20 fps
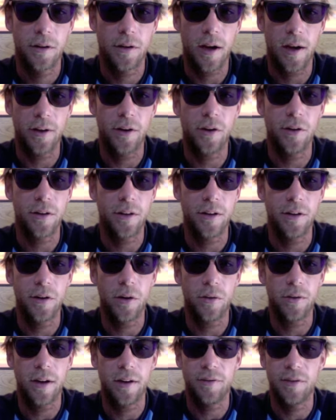I currently
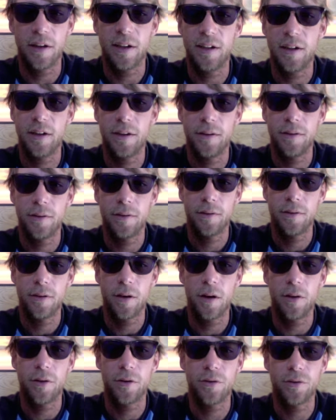don't have any
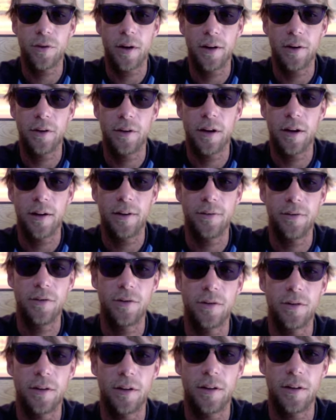other Strider
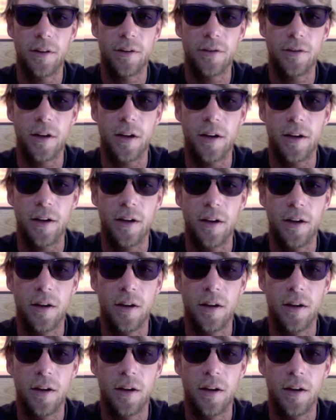knives than this guy.